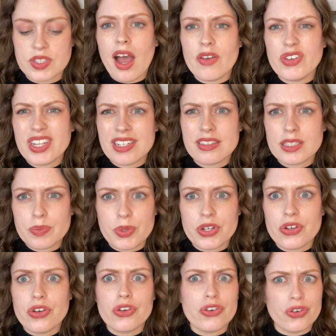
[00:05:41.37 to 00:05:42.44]
I feel like this
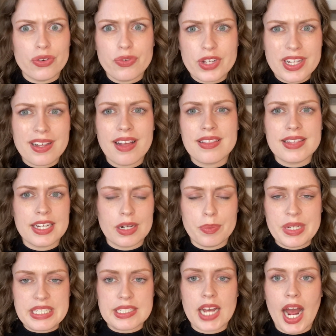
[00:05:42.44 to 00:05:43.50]
book could feel a little
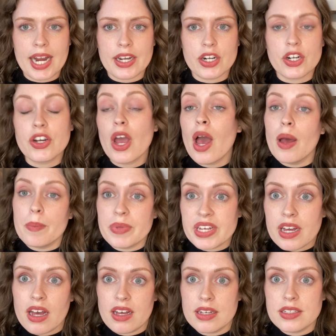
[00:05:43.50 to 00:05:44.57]
bit tired
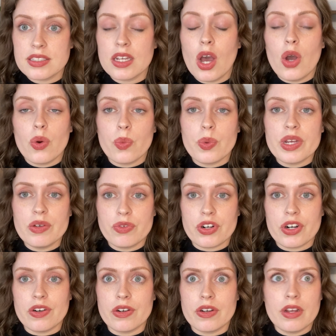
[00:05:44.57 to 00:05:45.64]
because we have
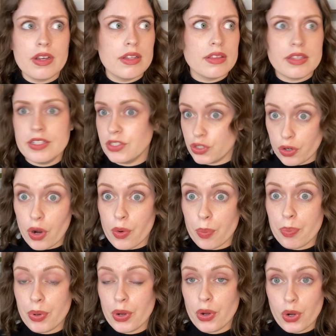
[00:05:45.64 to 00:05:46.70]
heard this trope
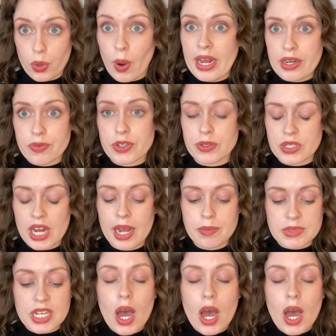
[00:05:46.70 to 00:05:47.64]
quite a few times,